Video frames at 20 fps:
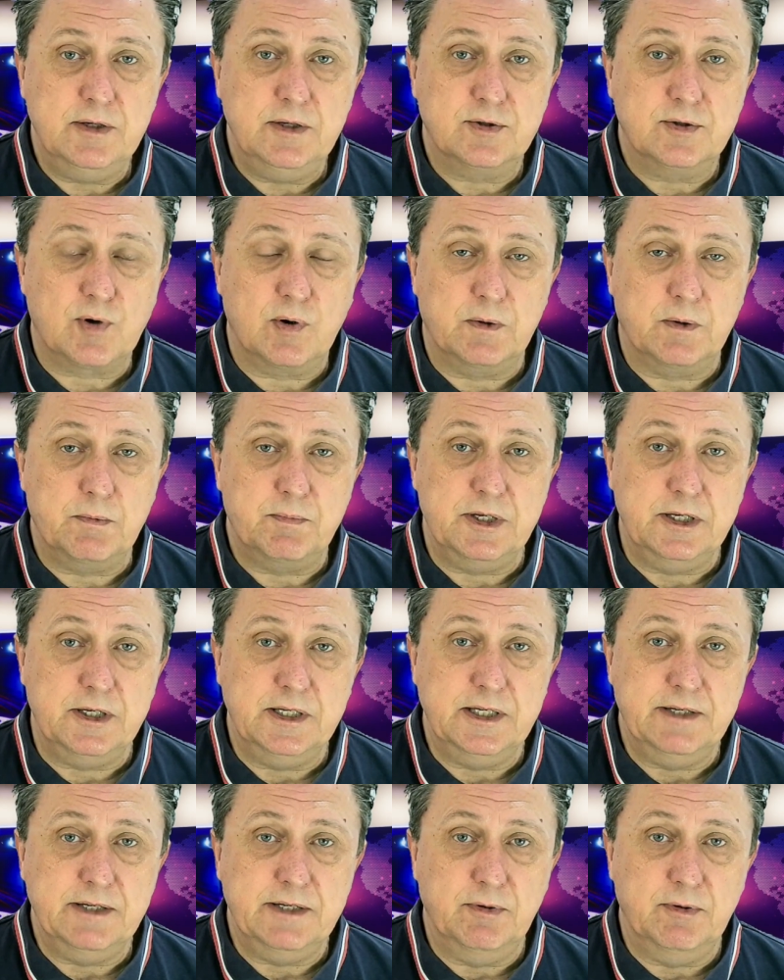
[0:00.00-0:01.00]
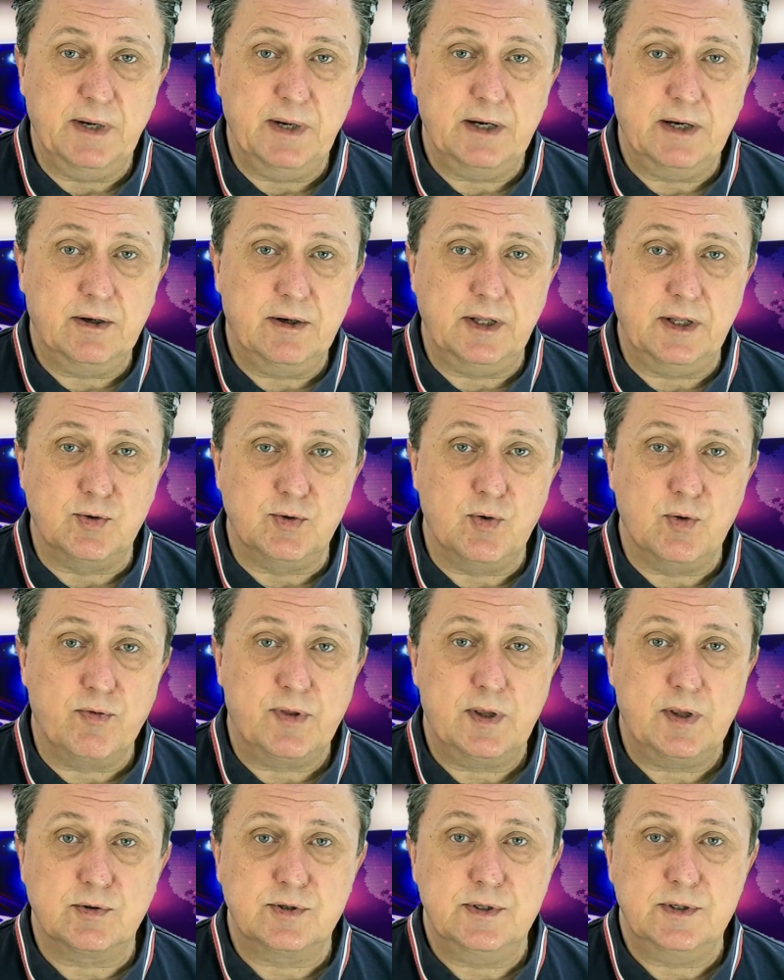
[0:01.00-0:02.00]
is going to be even better than
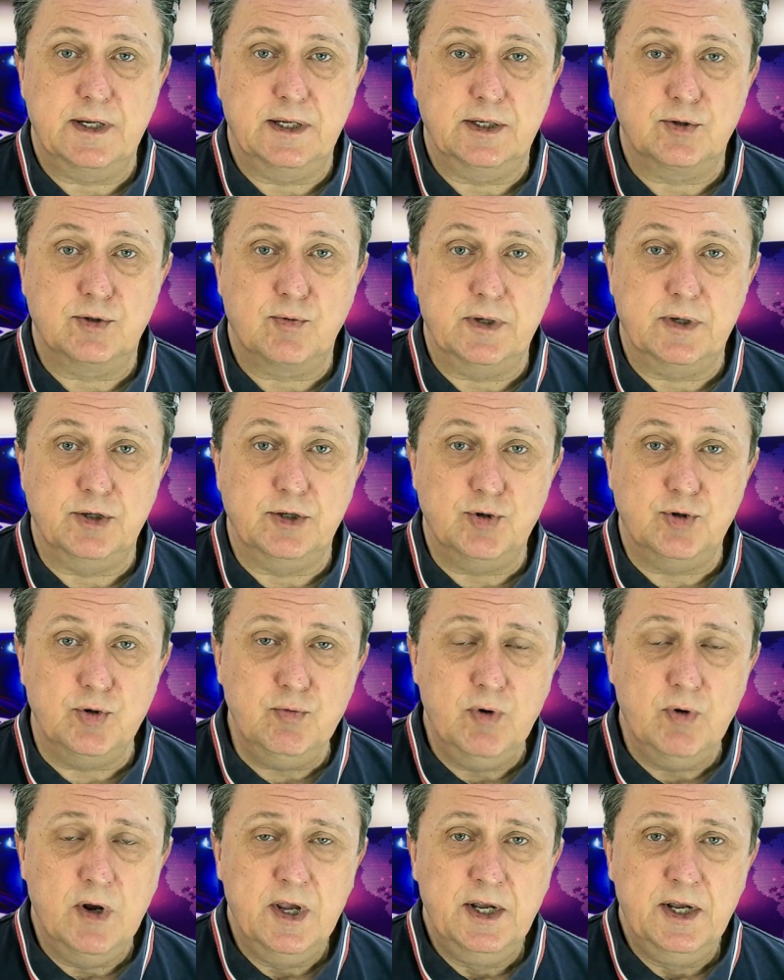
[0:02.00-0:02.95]
2022.